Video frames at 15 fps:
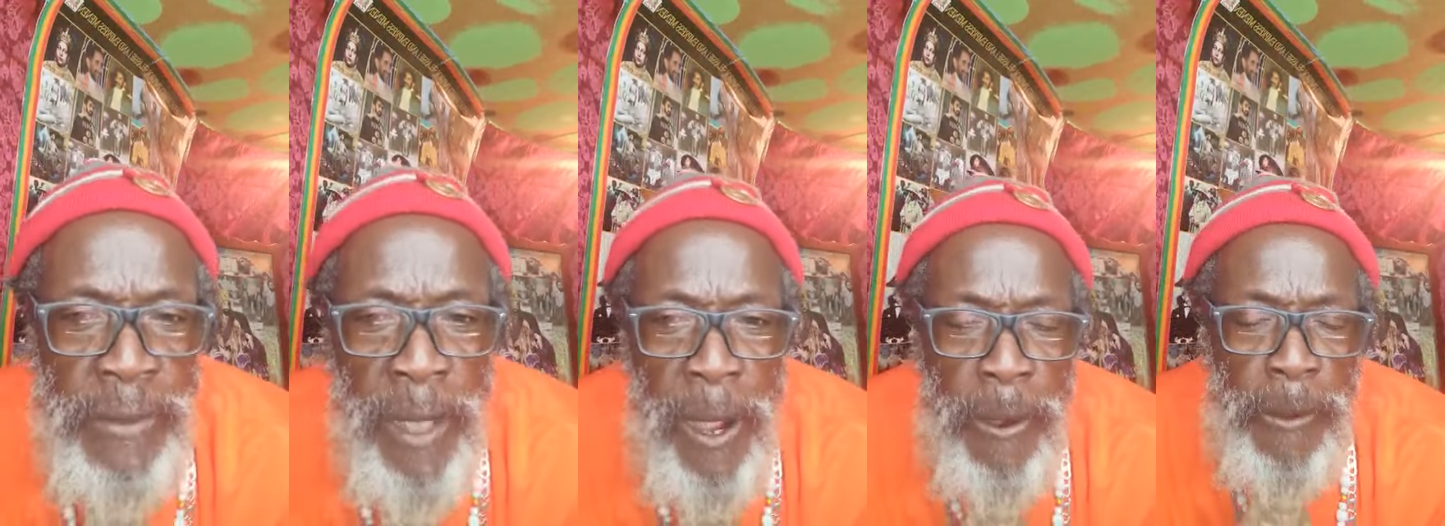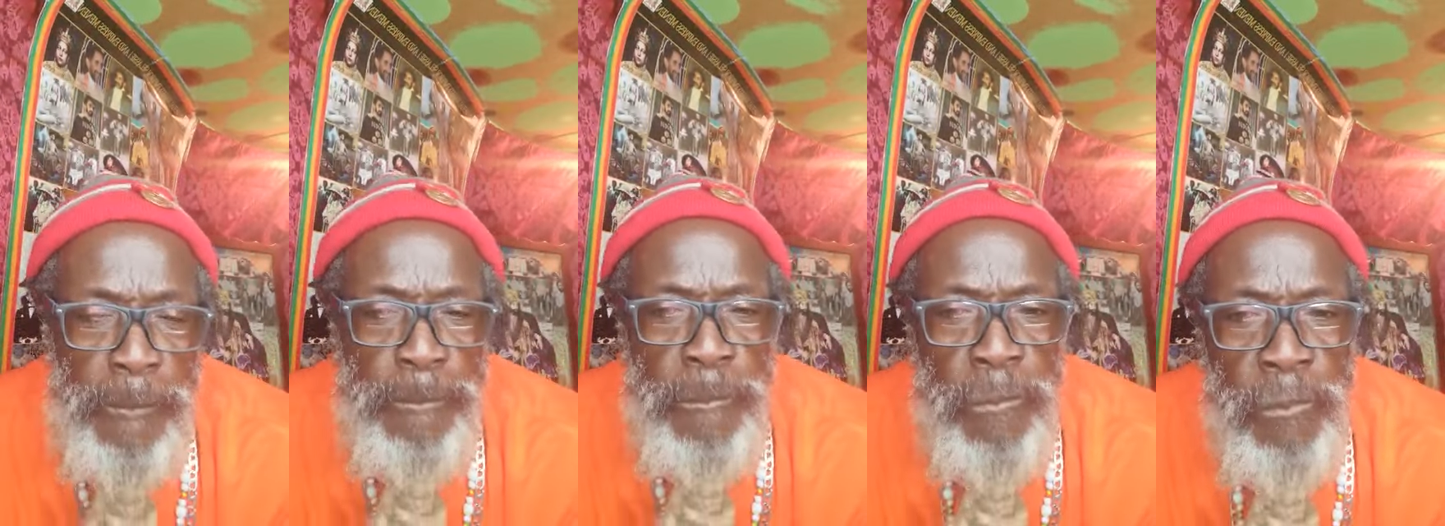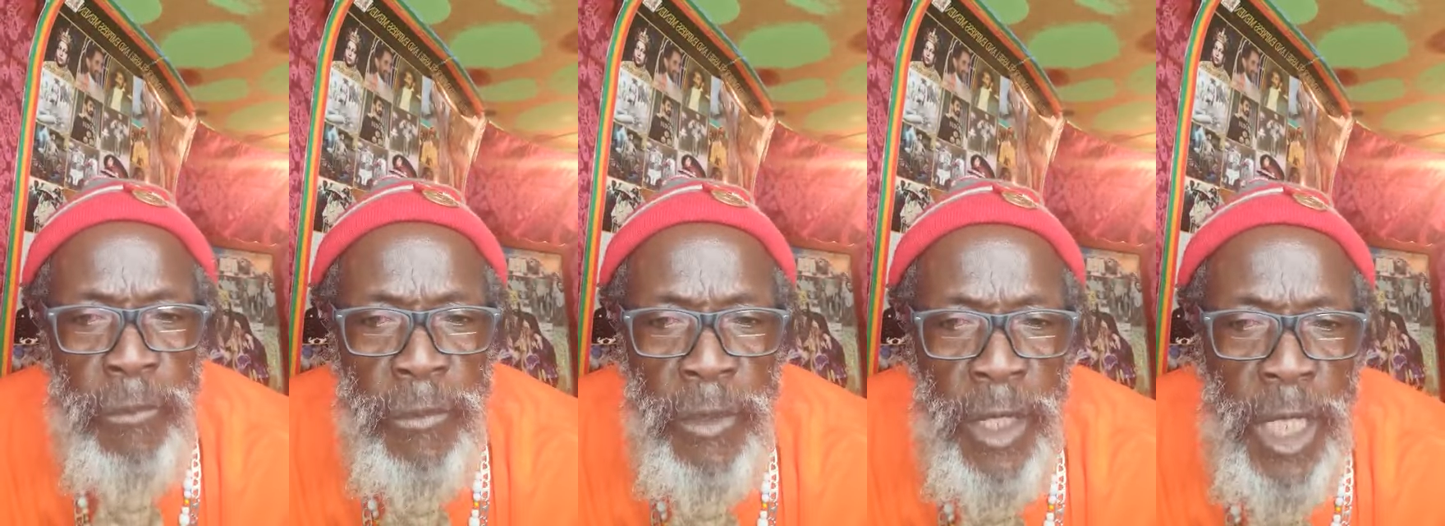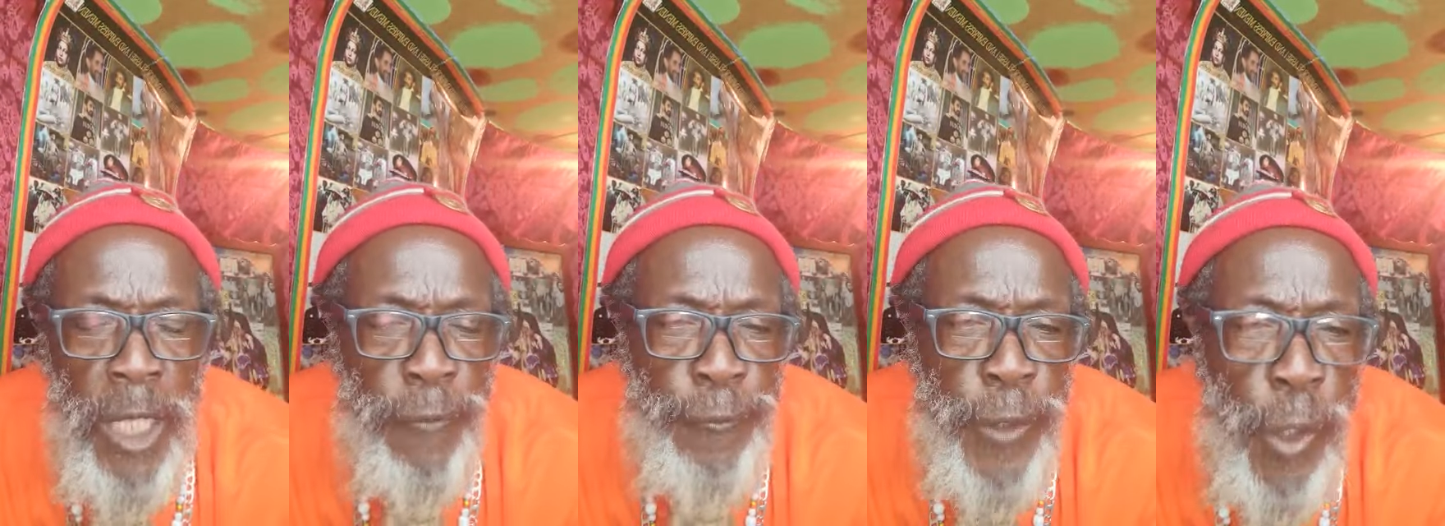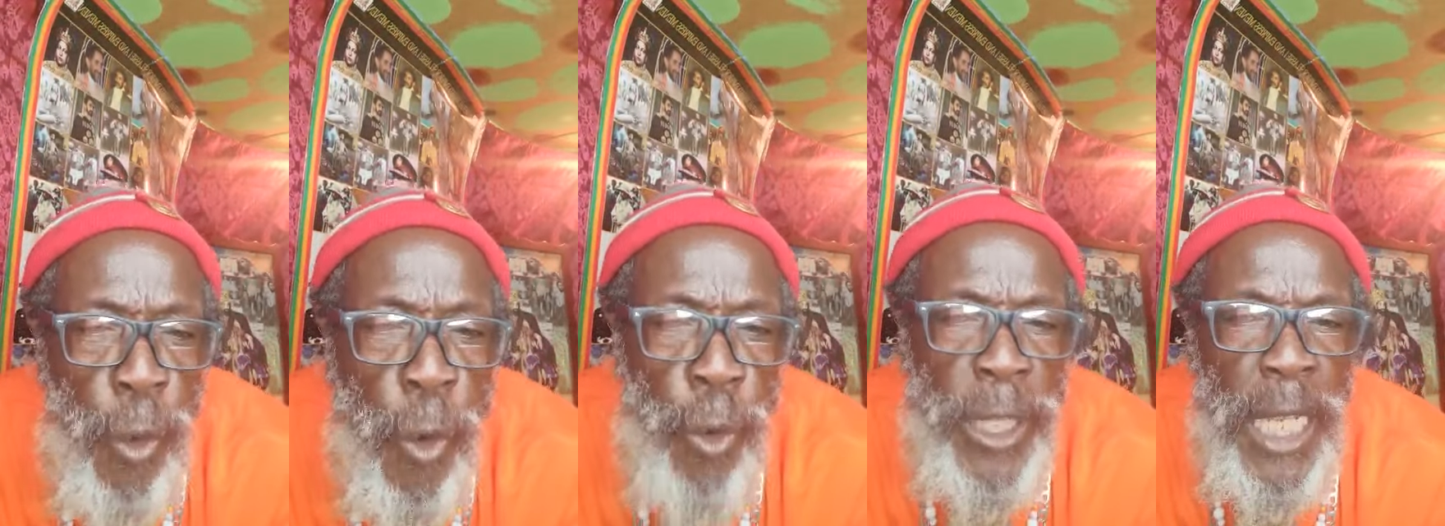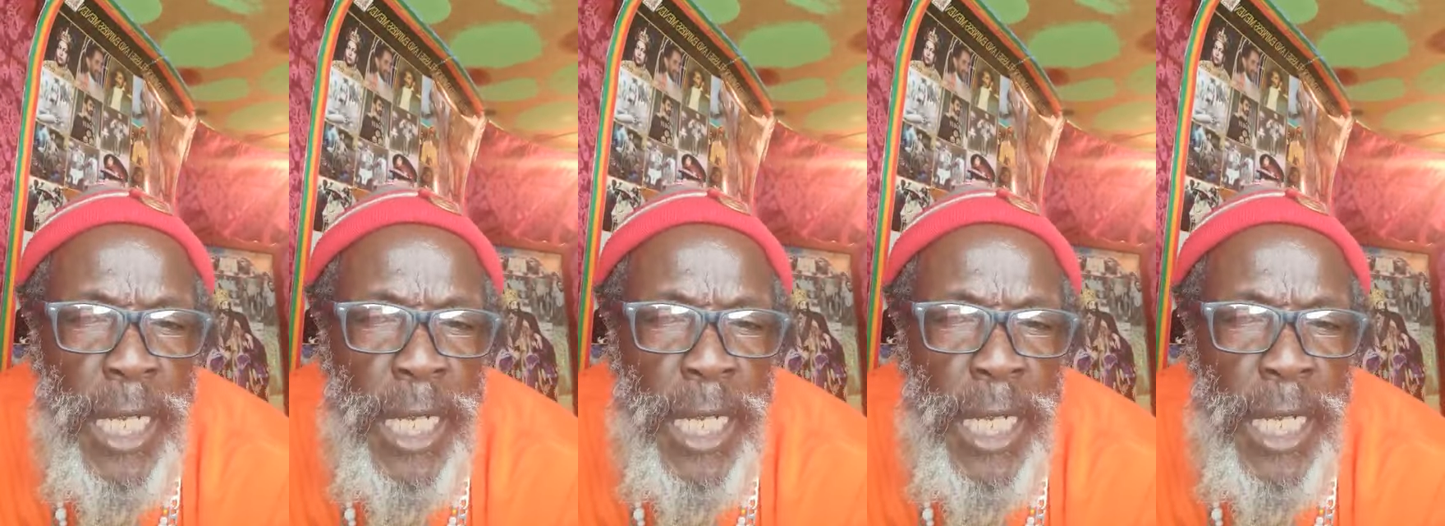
Now, if you